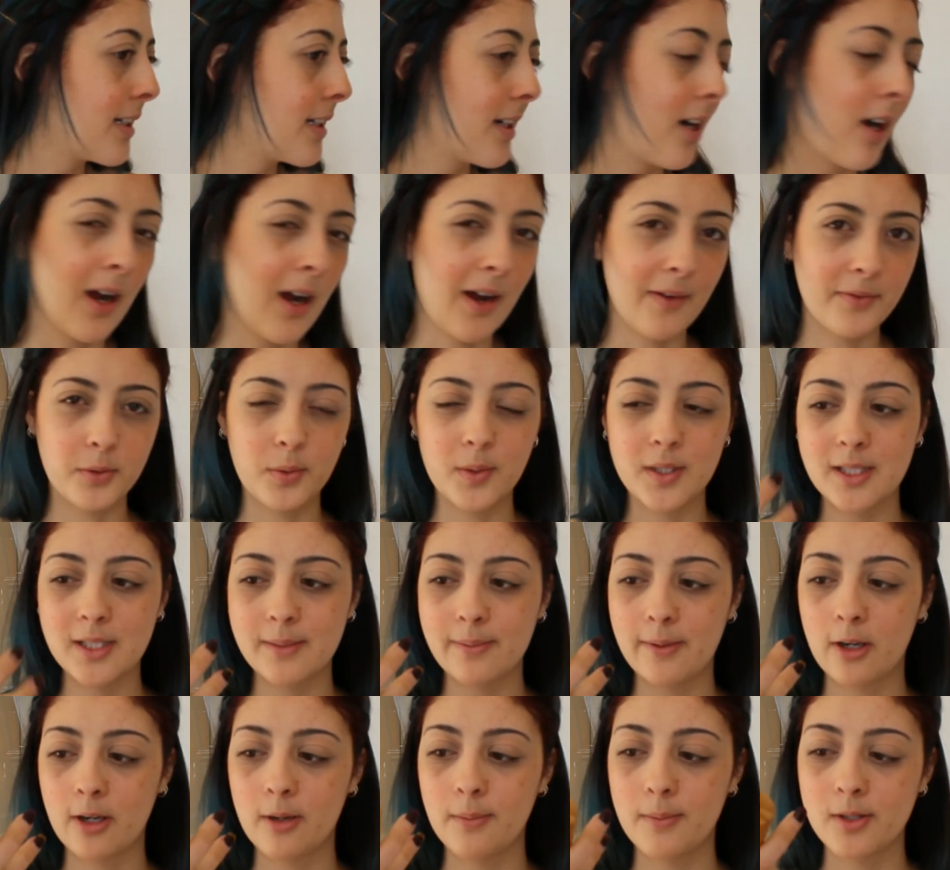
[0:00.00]
and I'll have to
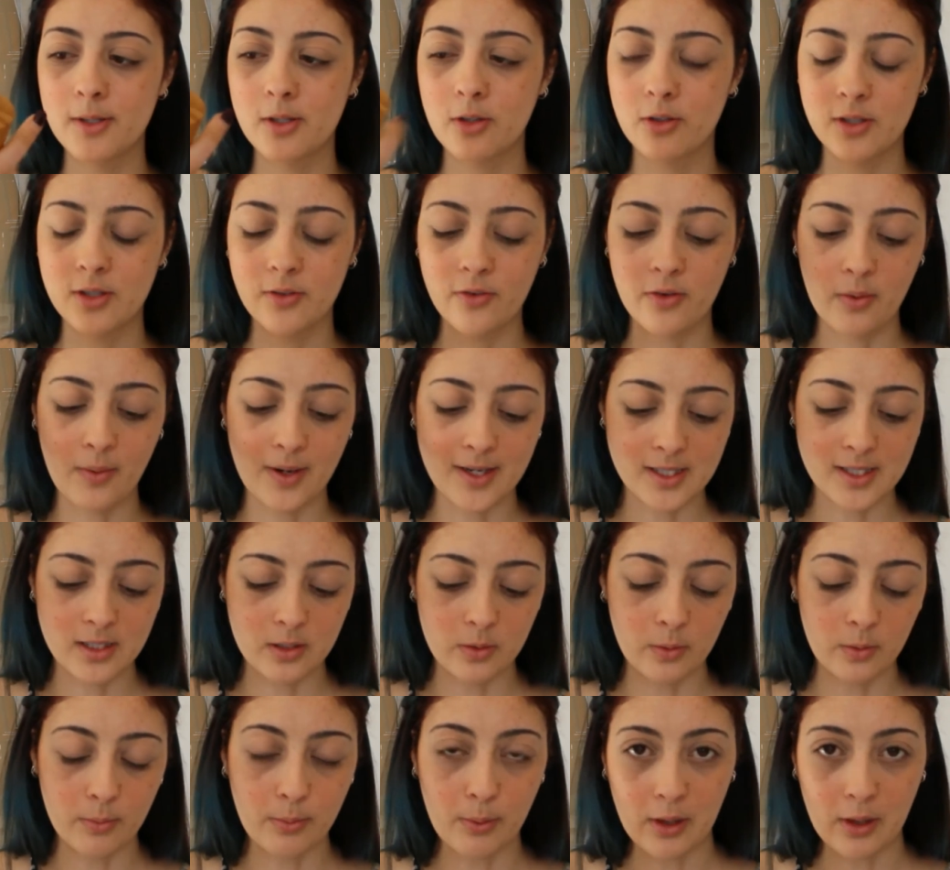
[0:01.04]
experiment on different ways
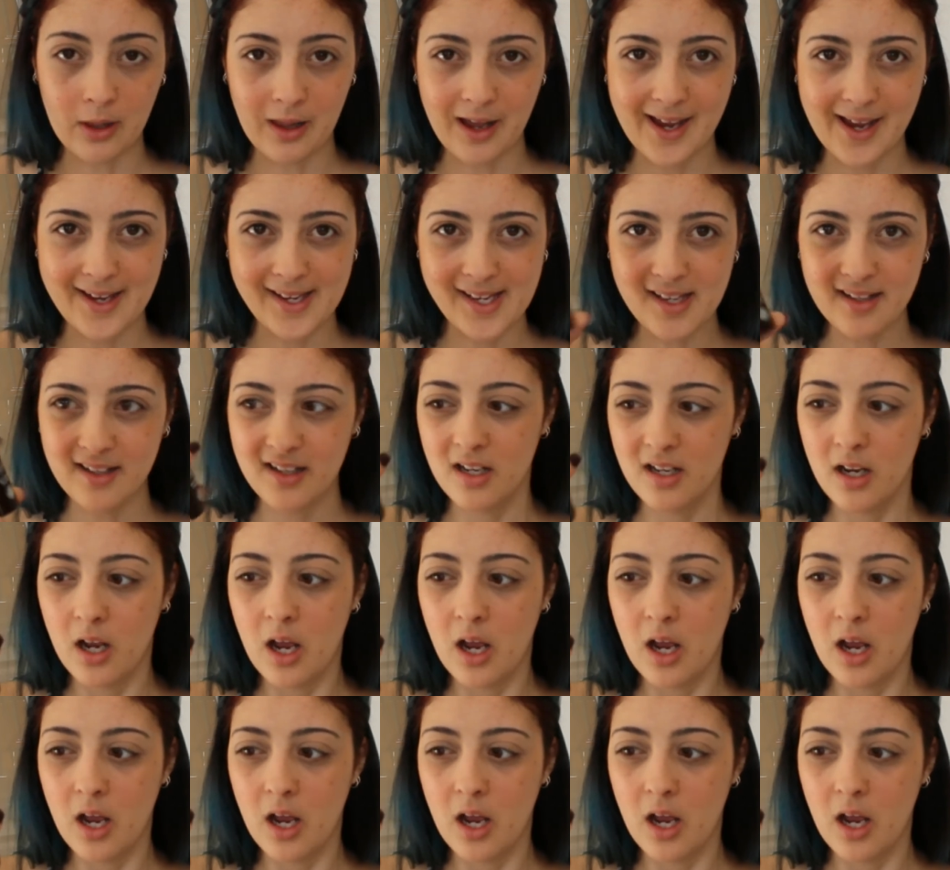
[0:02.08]
to apply it.